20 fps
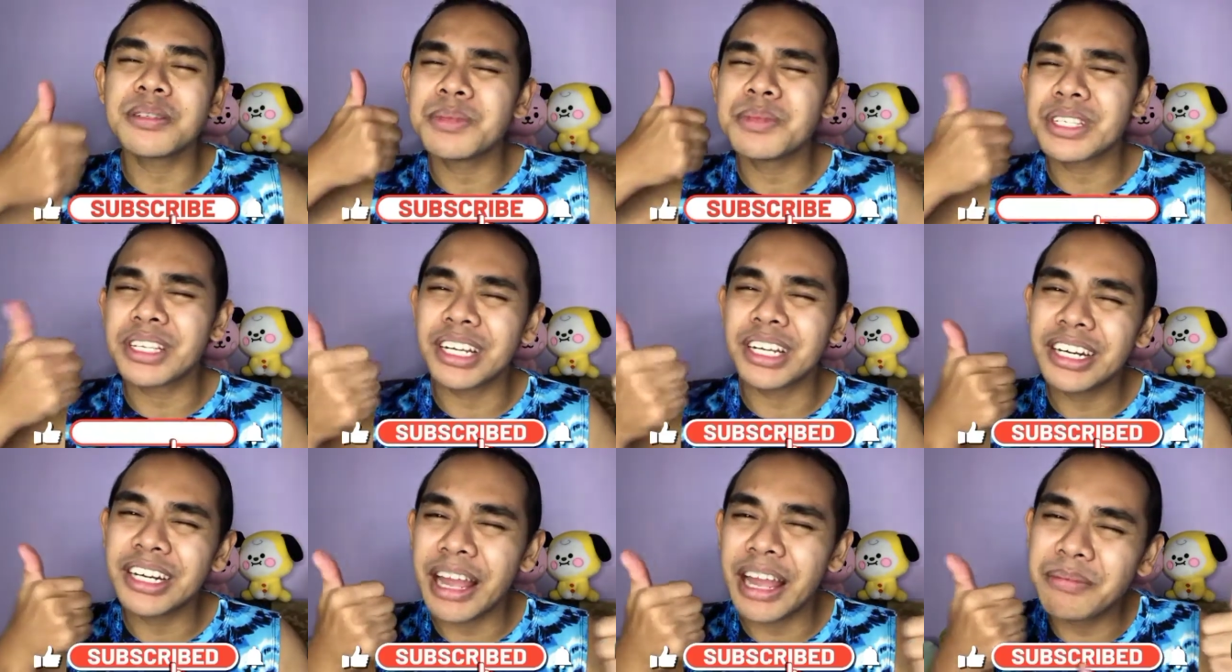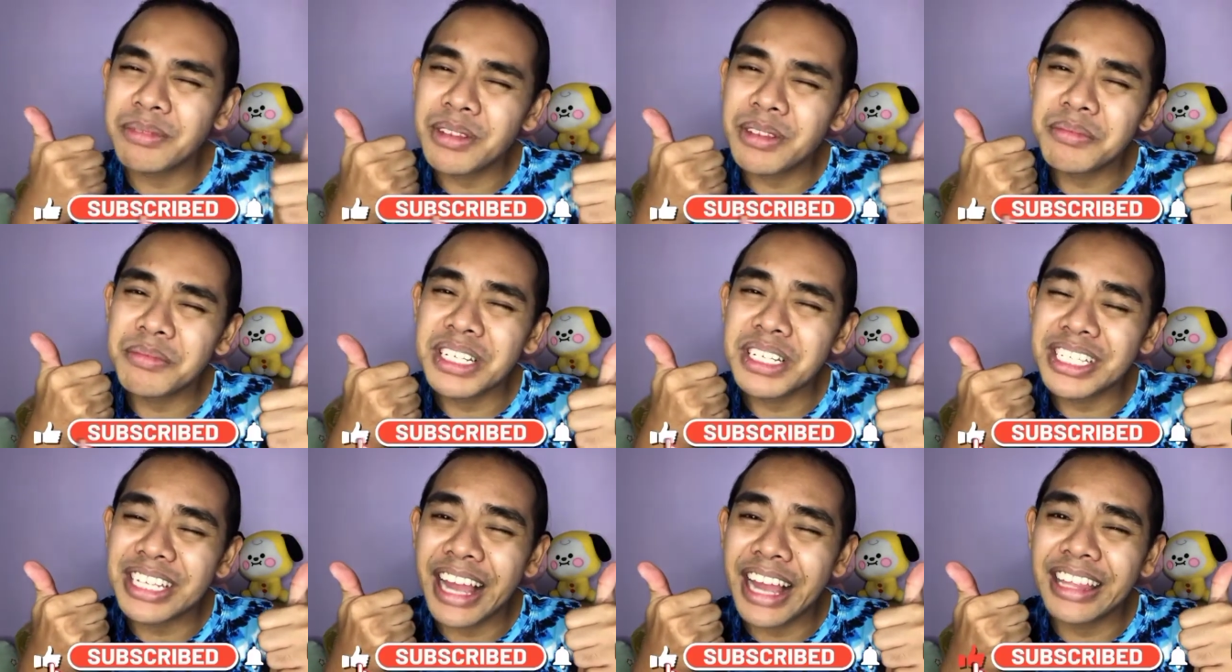subscribe to
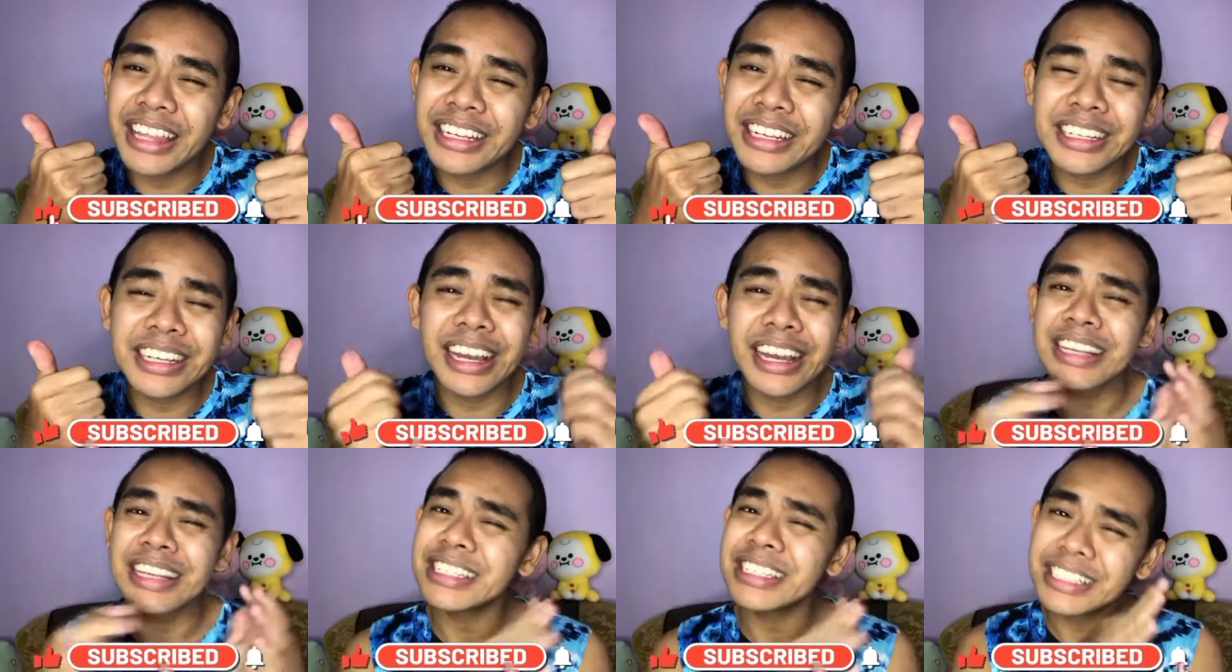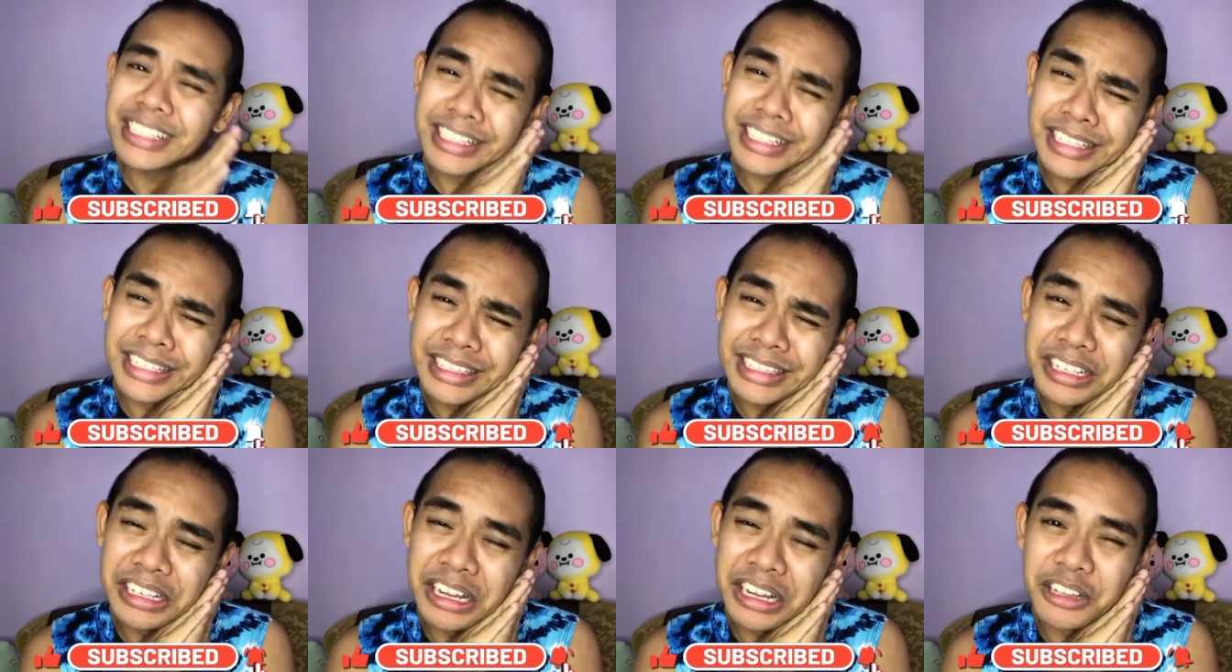my channel guys, and
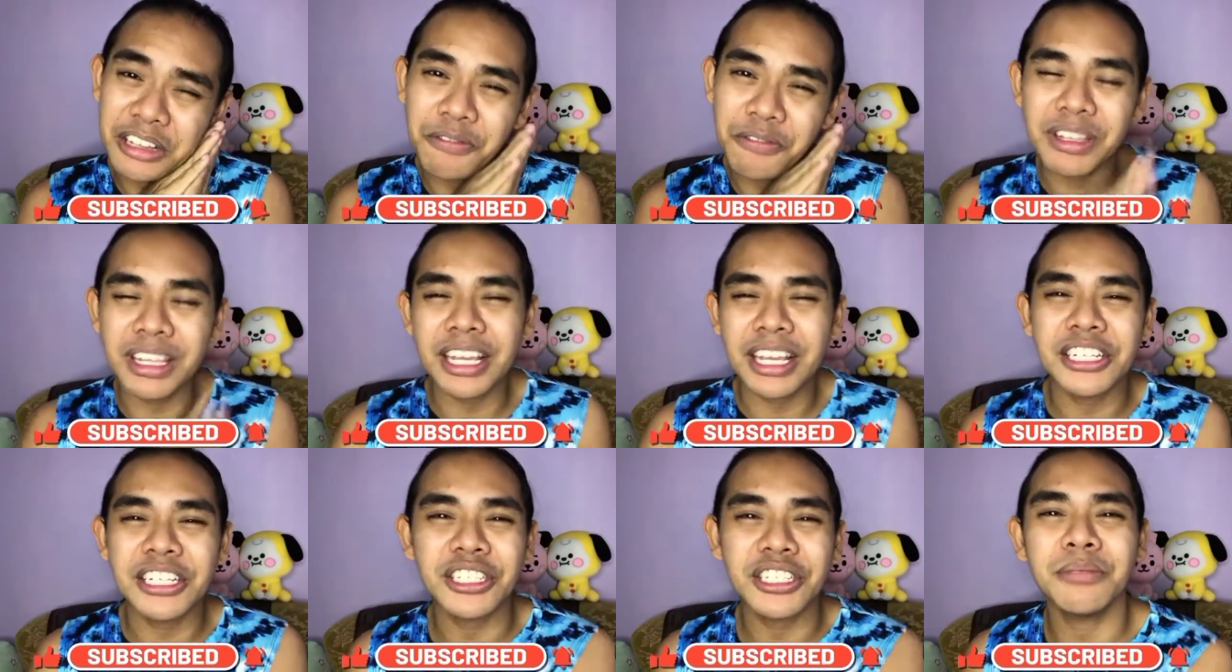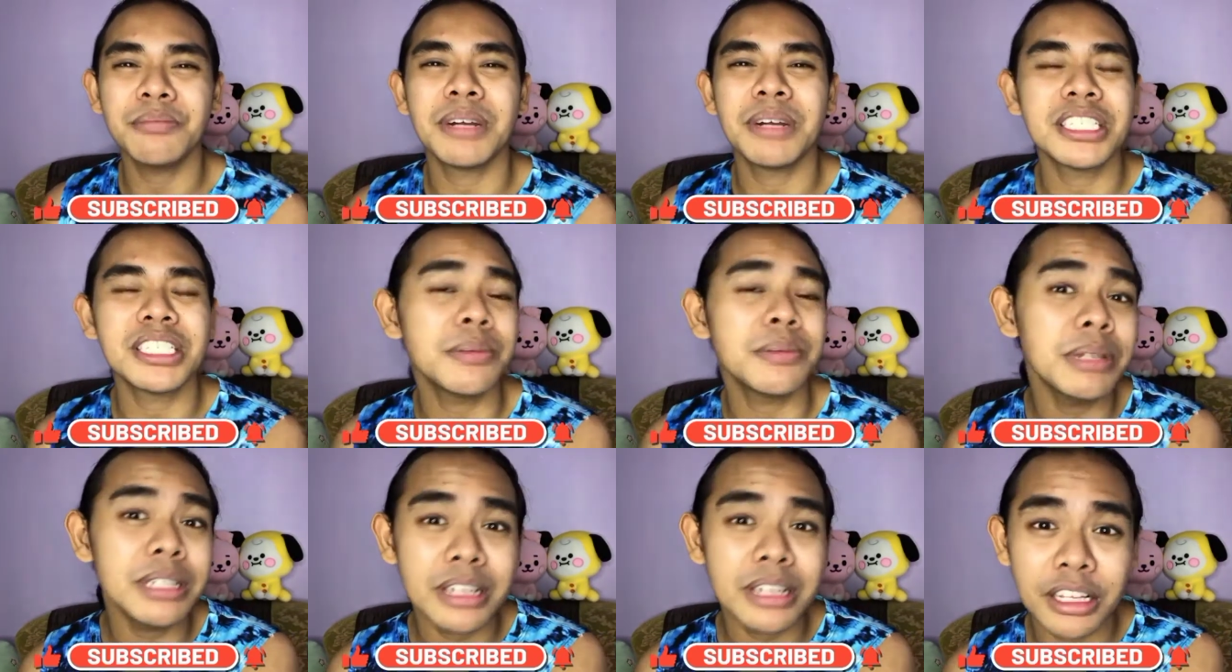click the notification bell
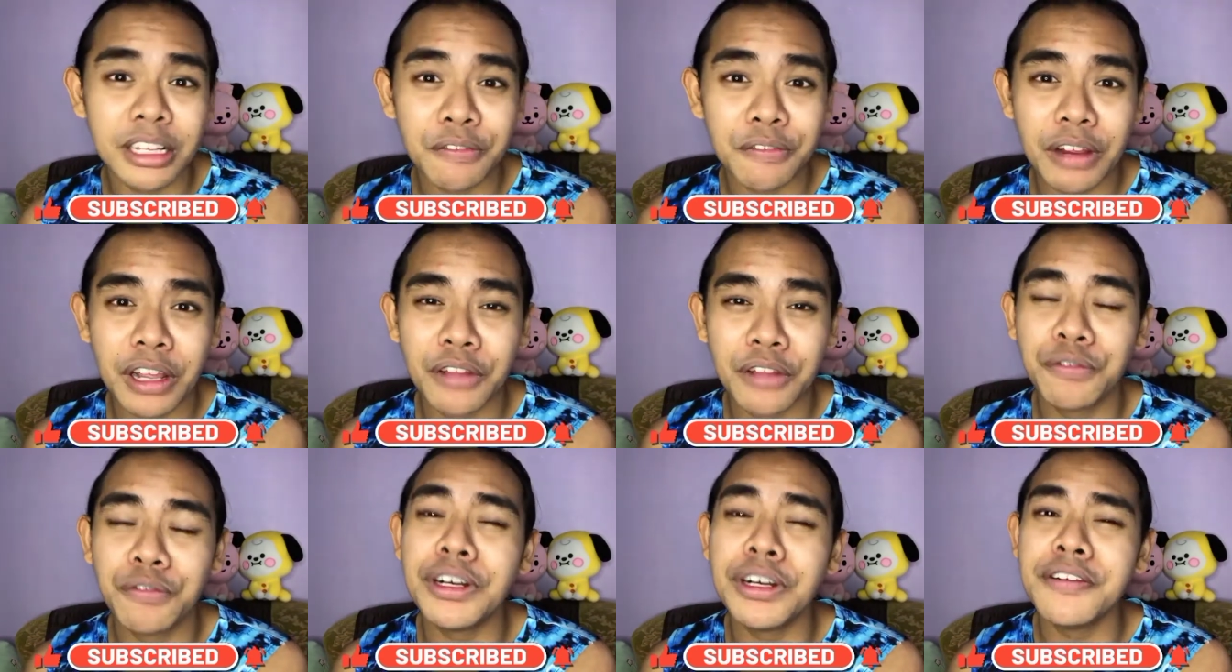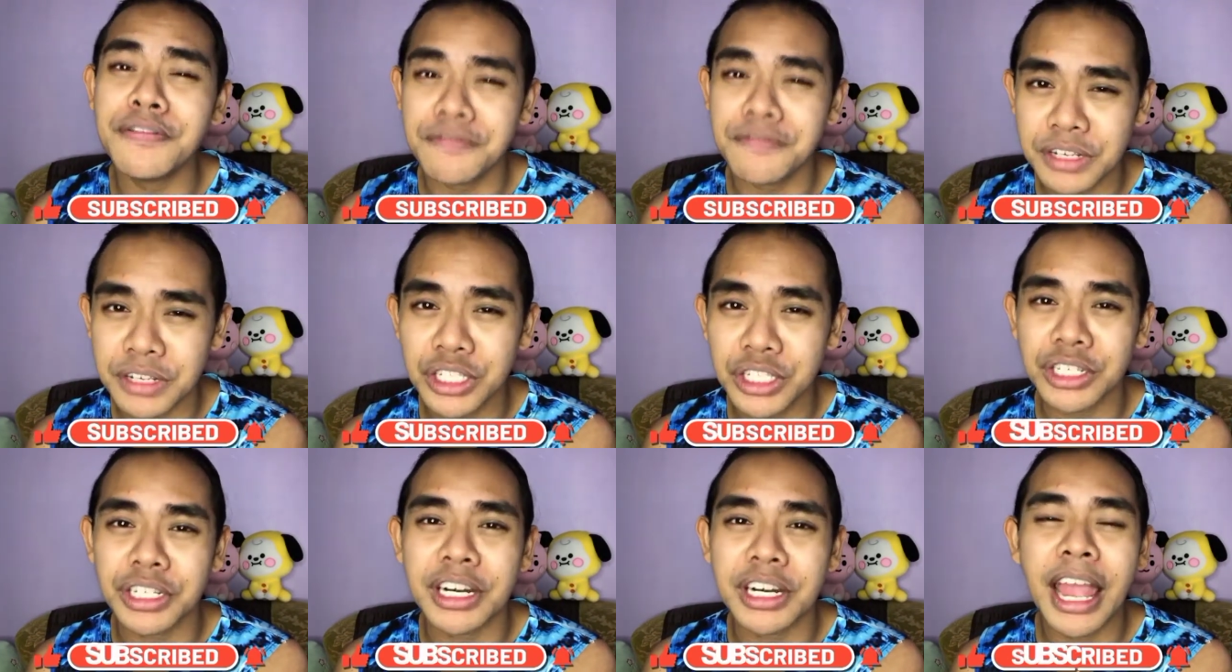to be notified for our
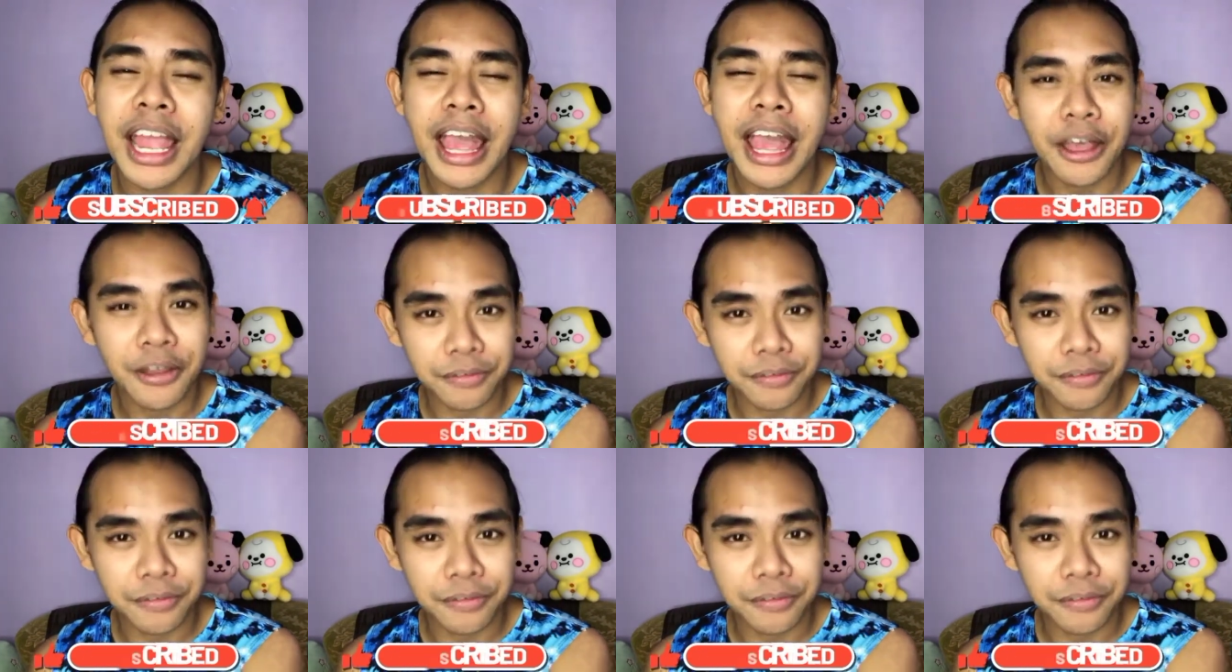future